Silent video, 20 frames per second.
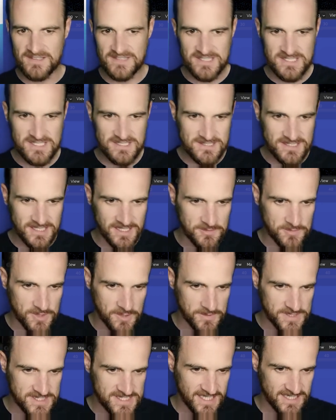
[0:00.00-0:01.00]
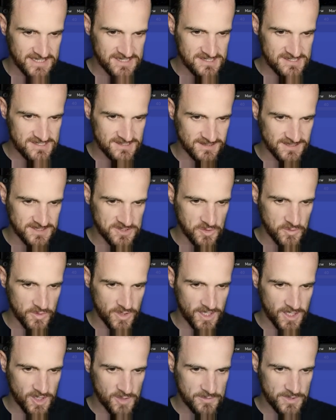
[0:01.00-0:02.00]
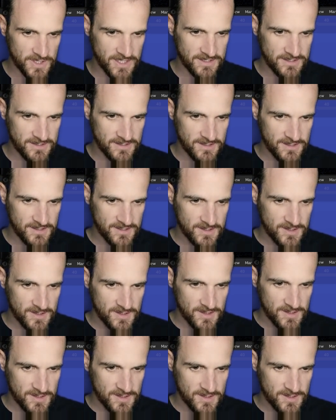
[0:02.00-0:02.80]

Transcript: Now this is going to probably take just a little while, but